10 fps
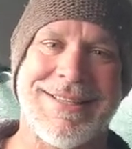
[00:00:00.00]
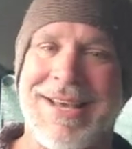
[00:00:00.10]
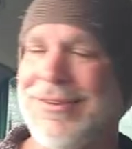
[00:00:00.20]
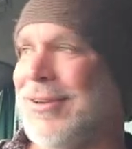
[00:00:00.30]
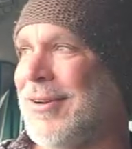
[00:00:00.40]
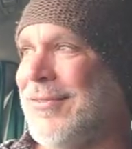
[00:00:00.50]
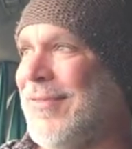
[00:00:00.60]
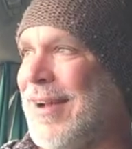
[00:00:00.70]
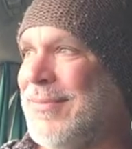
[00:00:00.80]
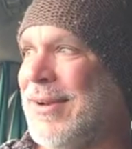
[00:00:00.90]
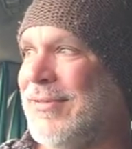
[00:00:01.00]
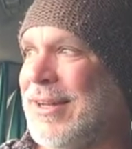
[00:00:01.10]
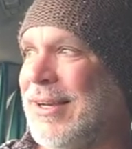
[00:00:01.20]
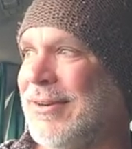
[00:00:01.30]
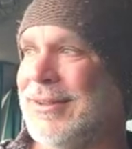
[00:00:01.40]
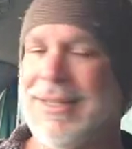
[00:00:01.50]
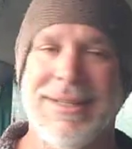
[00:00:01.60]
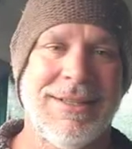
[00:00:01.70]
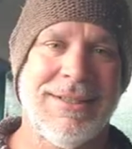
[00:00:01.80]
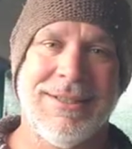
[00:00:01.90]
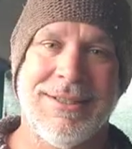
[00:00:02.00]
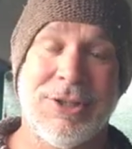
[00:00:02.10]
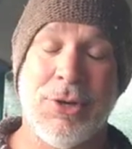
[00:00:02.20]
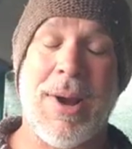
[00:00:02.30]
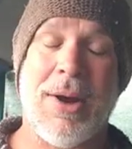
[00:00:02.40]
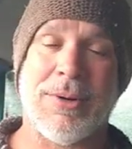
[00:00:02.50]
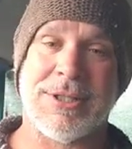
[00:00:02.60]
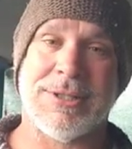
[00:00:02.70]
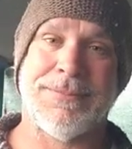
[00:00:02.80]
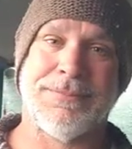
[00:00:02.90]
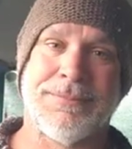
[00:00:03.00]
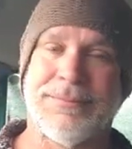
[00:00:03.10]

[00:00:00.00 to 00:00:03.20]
to download a 5-minute video. 2 hours.